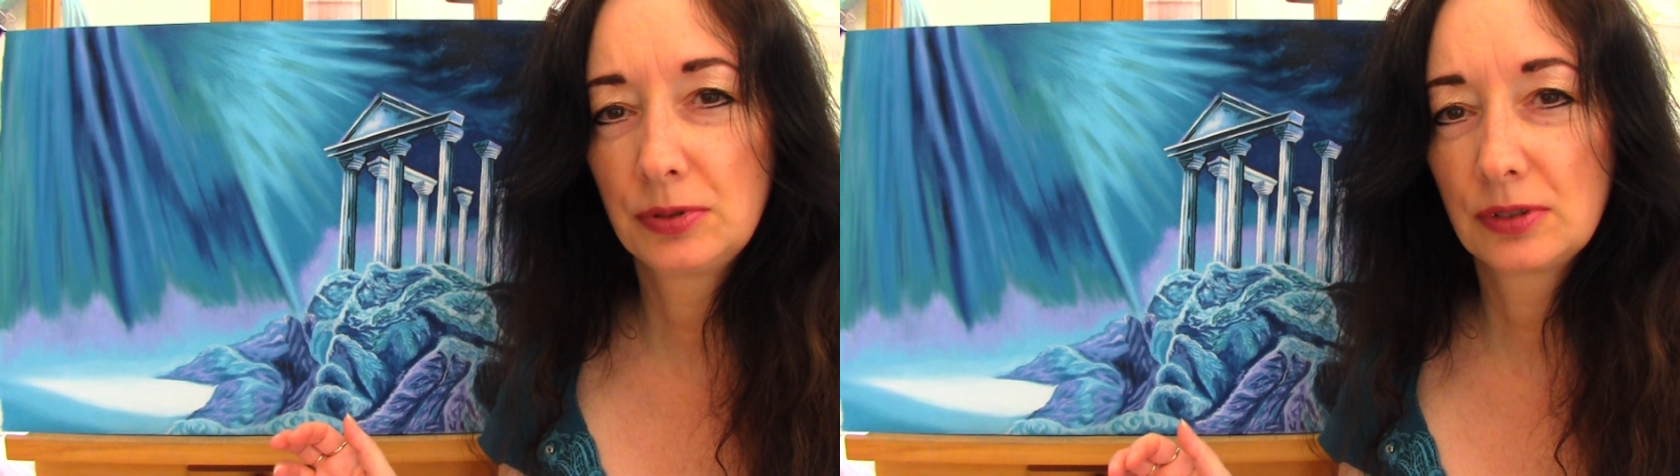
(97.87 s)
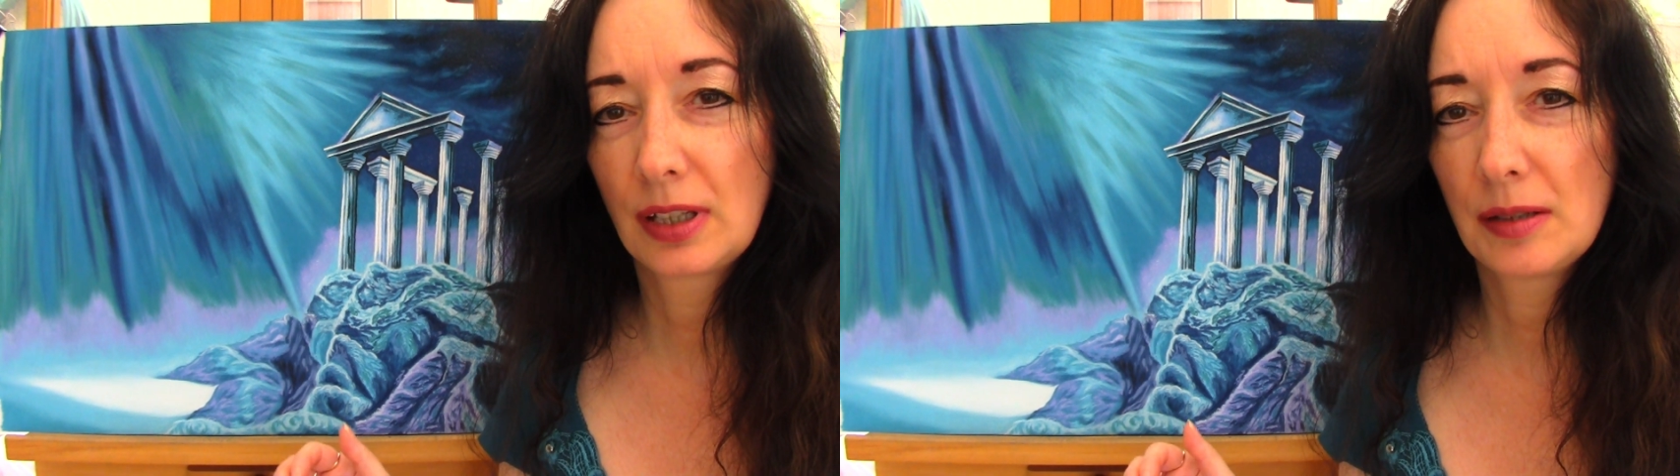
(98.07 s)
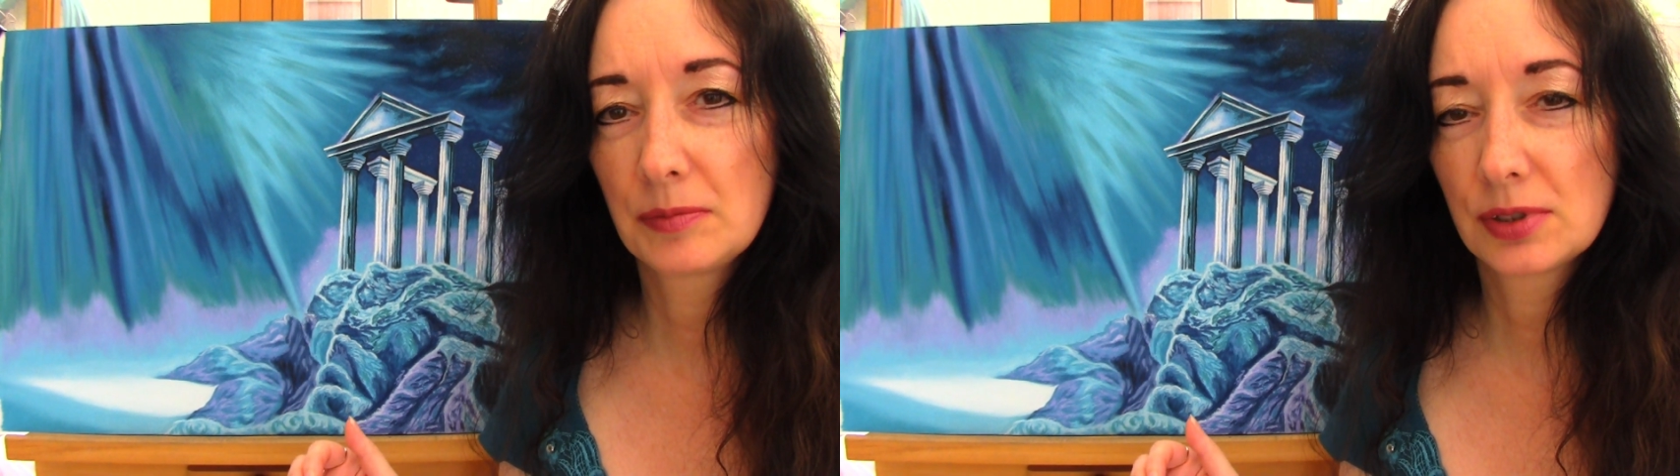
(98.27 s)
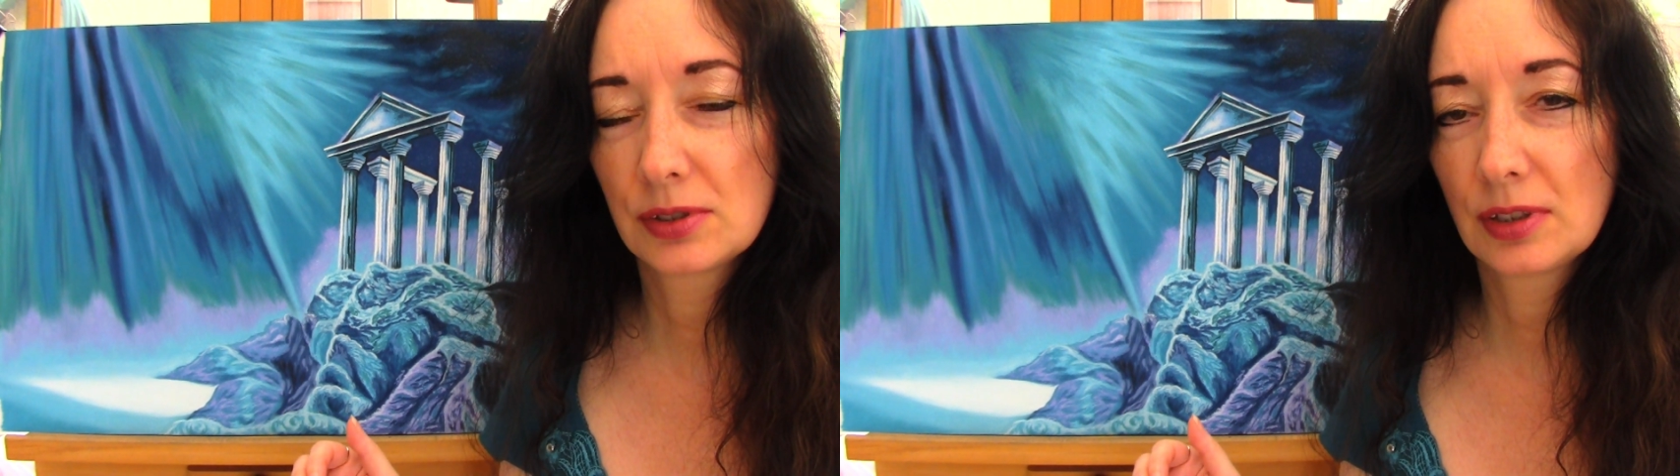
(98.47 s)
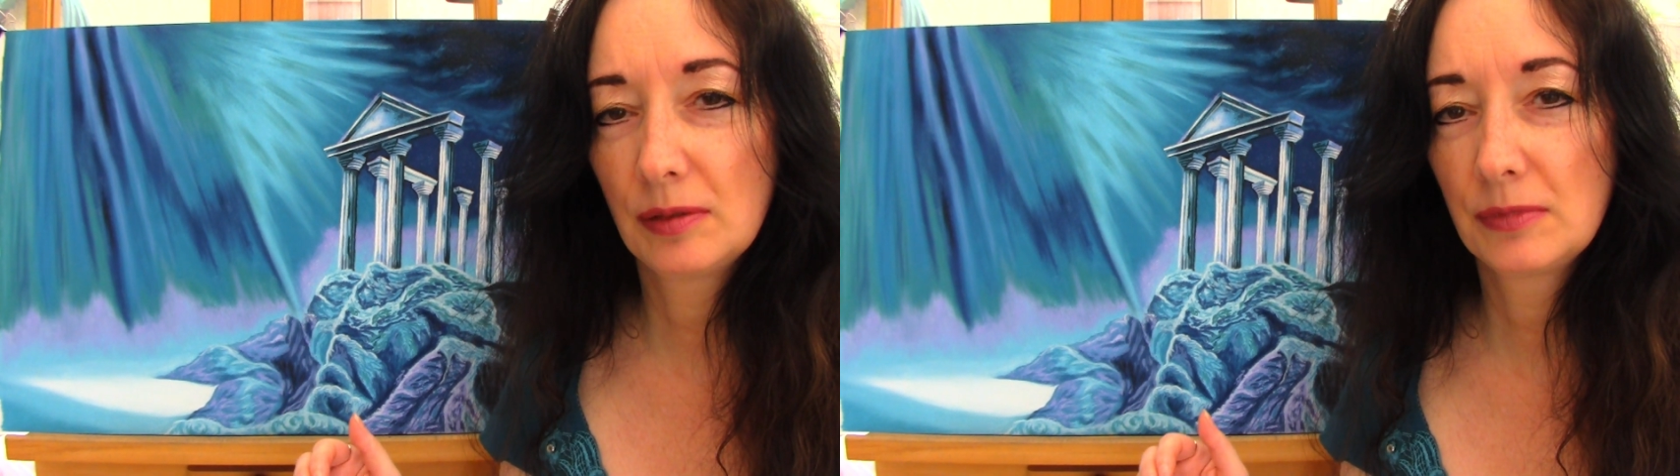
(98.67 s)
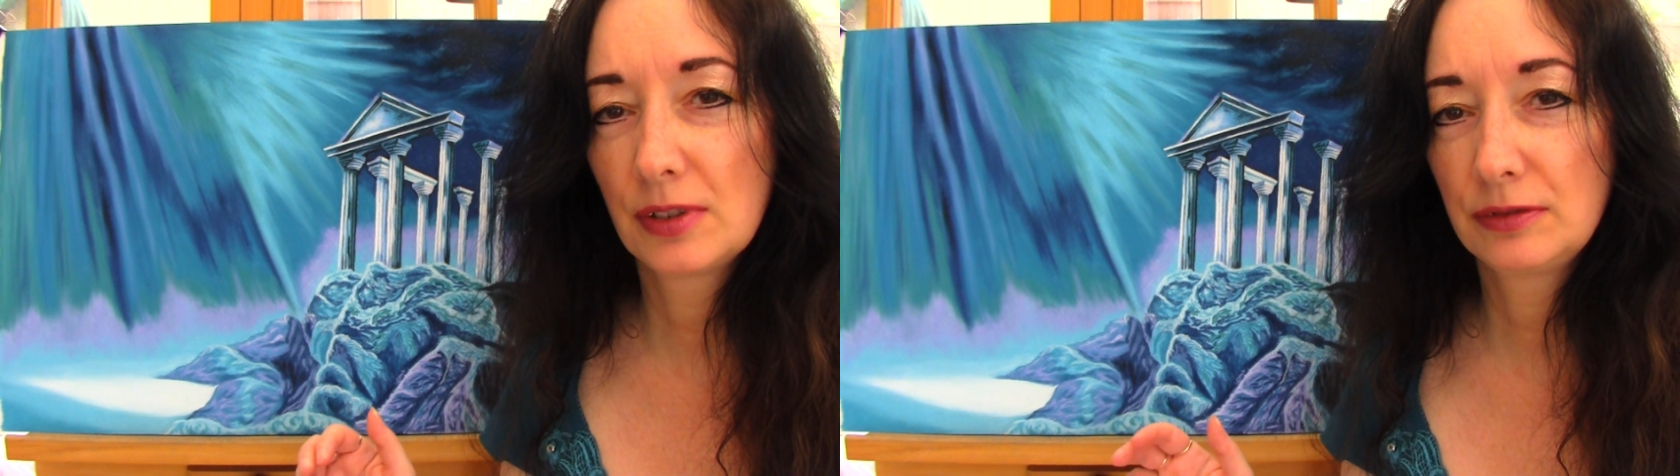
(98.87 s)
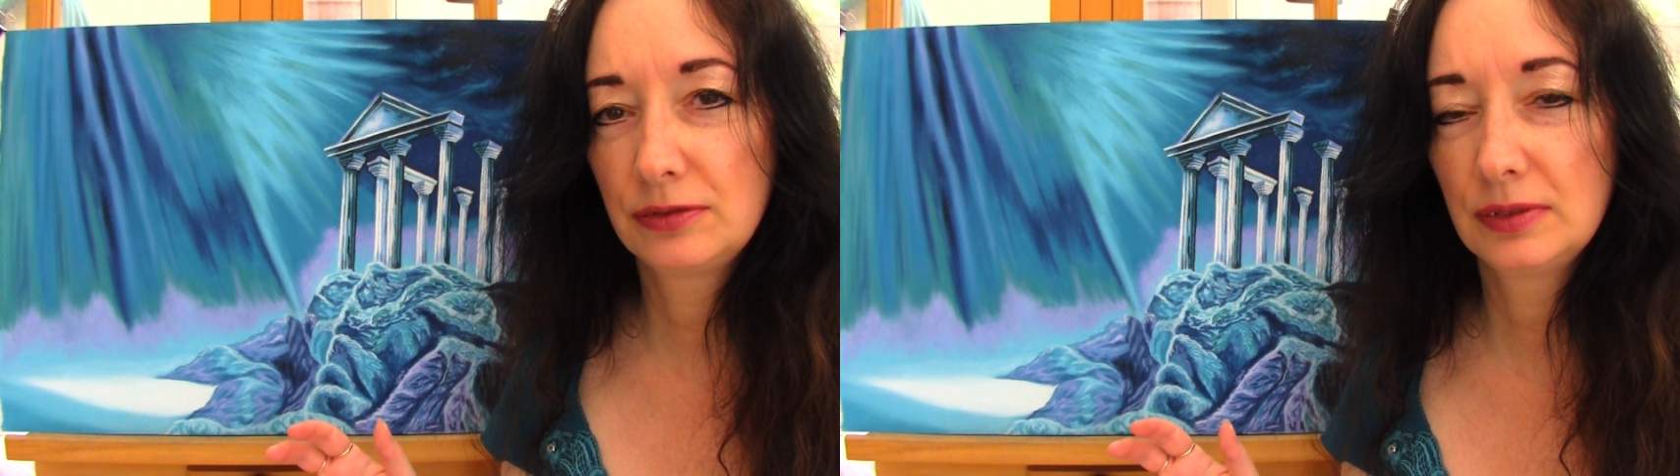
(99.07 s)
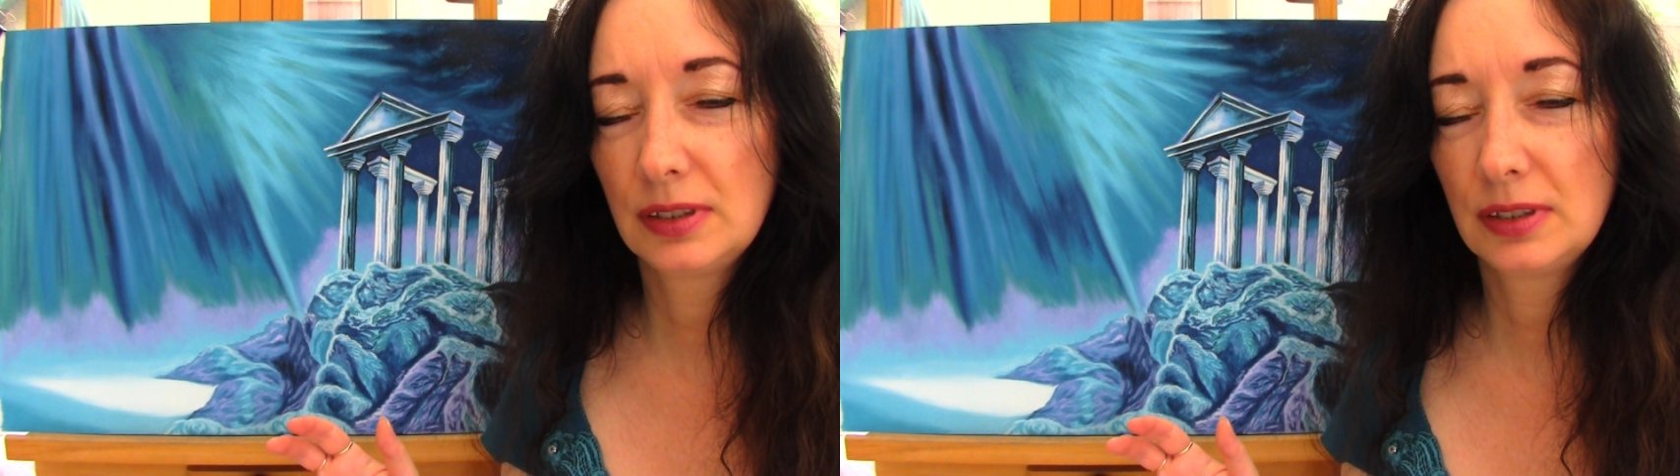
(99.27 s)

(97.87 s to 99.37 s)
programs and some of